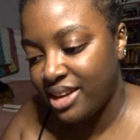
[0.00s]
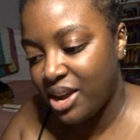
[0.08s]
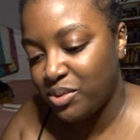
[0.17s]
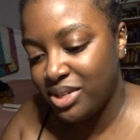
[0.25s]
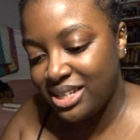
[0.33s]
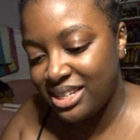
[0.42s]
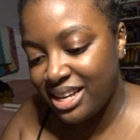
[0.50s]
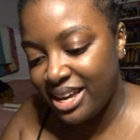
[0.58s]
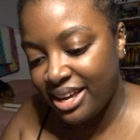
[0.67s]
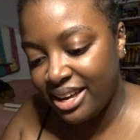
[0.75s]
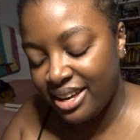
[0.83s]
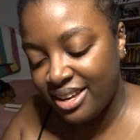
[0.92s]
I want to
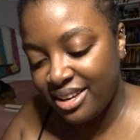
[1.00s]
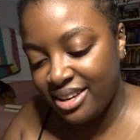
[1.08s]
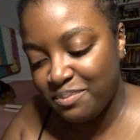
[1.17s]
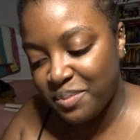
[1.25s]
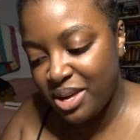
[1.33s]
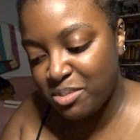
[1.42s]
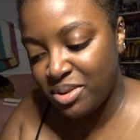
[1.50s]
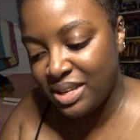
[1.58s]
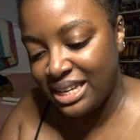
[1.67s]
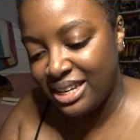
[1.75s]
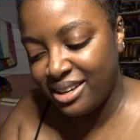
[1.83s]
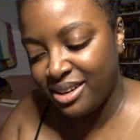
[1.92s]
say
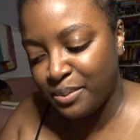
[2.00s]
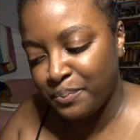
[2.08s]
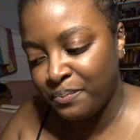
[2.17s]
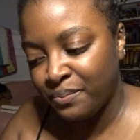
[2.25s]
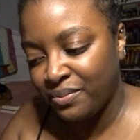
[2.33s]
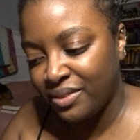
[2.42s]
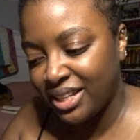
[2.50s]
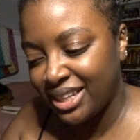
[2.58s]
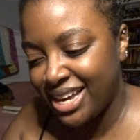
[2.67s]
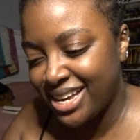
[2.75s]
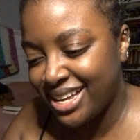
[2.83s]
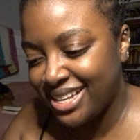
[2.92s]
maybe
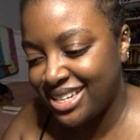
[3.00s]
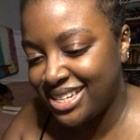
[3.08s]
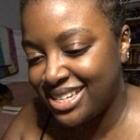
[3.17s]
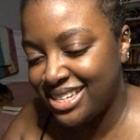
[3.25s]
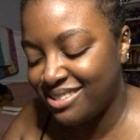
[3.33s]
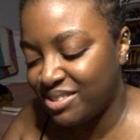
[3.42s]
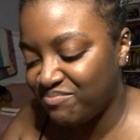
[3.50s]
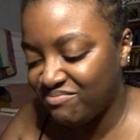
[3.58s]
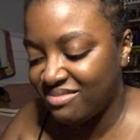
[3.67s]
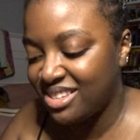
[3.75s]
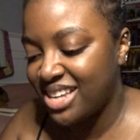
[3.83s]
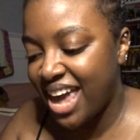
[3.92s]
like
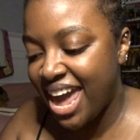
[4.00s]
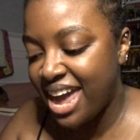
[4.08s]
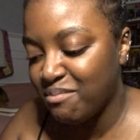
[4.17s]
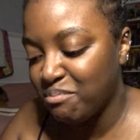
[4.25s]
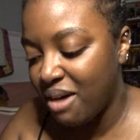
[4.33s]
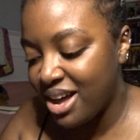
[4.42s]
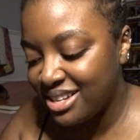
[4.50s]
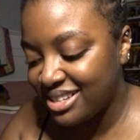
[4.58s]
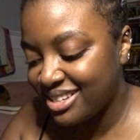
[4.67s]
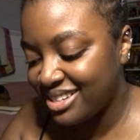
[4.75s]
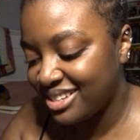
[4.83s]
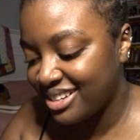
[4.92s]
eight
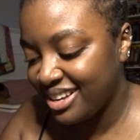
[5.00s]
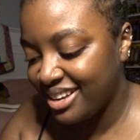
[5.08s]
months